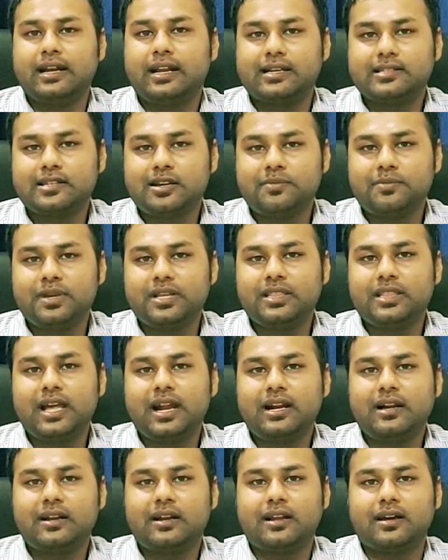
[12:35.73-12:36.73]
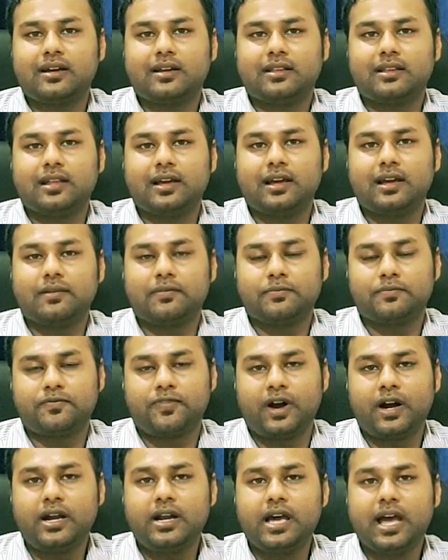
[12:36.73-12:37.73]
that doesn't mean that the
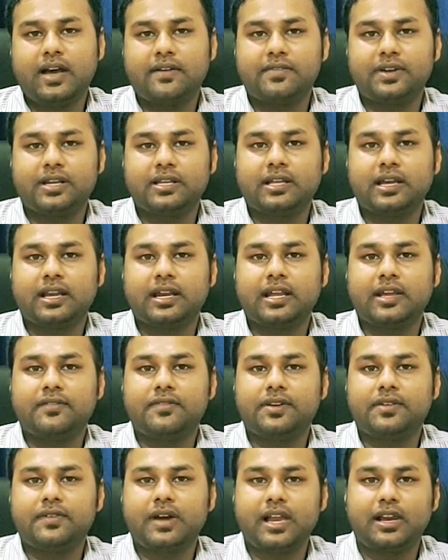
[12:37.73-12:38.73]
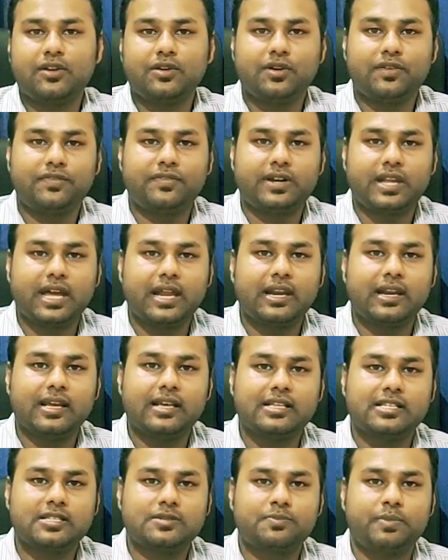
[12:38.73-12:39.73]
fund having the NAV value of 10
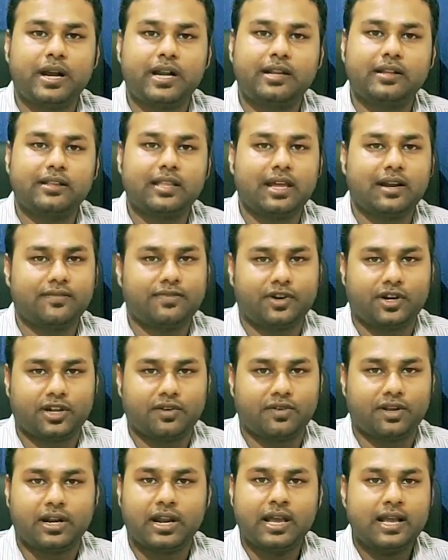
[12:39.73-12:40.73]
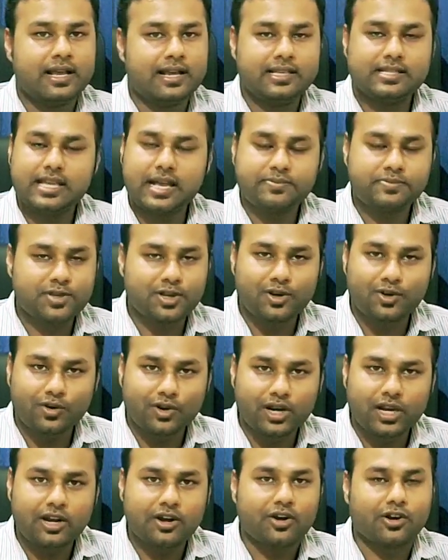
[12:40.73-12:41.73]
is better than 41. It's
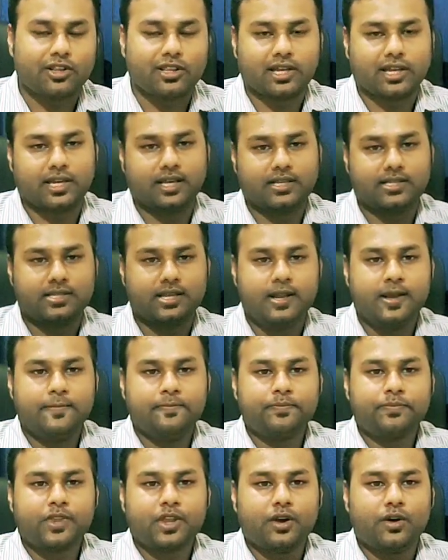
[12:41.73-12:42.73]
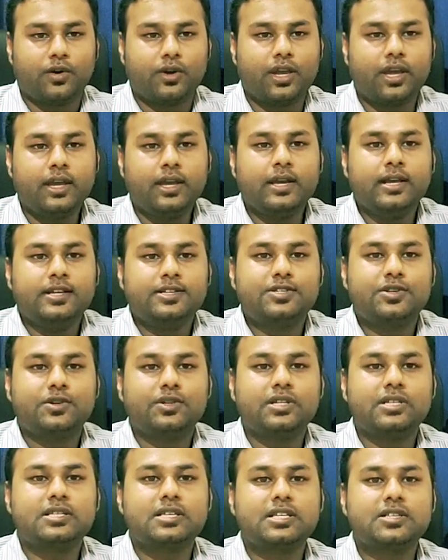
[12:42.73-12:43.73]
absolutely not the case. Okay, so
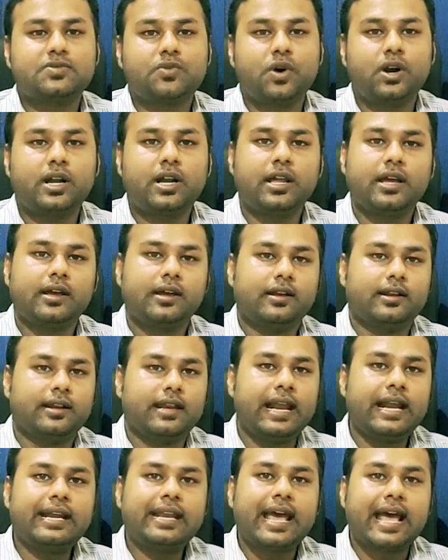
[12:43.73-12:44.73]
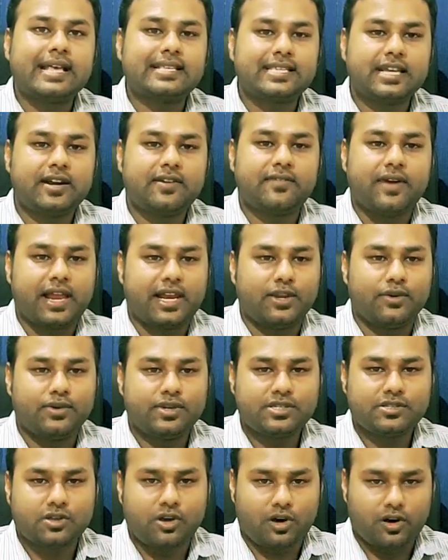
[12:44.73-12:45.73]
this is what net asset value
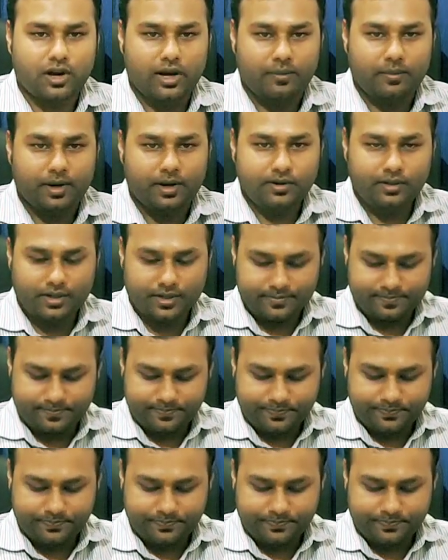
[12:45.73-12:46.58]
is all about.